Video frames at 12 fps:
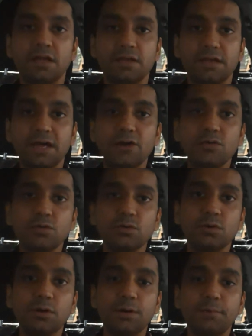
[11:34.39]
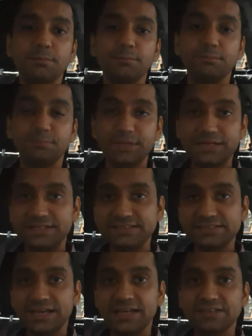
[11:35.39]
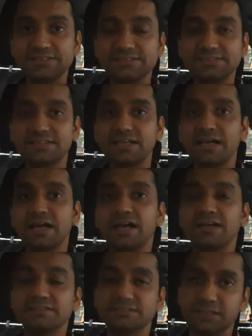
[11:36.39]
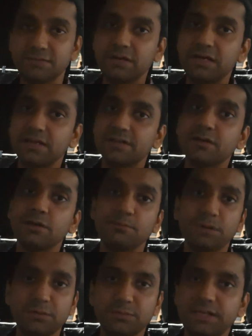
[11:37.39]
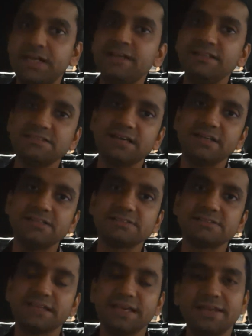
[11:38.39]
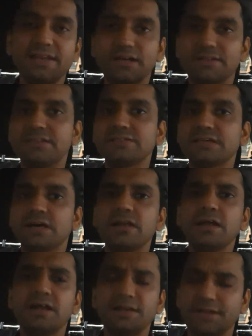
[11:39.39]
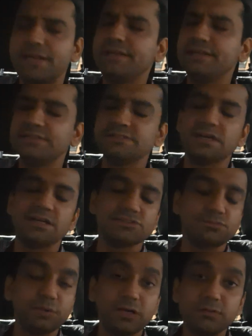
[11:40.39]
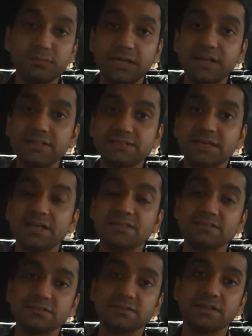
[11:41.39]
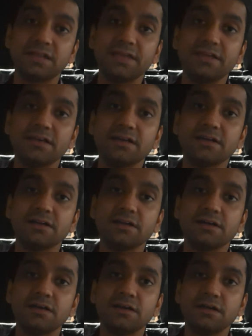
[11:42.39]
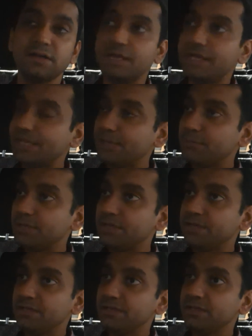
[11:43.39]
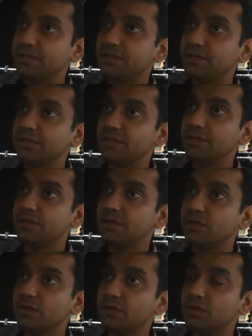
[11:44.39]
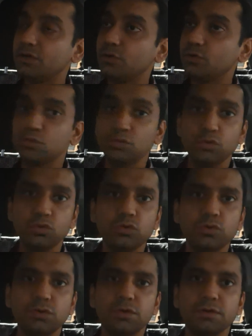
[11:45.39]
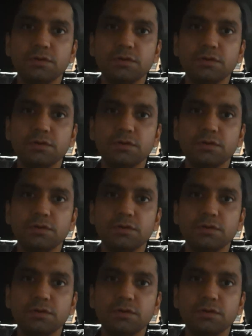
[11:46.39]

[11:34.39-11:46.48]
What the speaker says: Now big desires, some are permanent desires and others are trending desires. Permanent desires like ability to look good,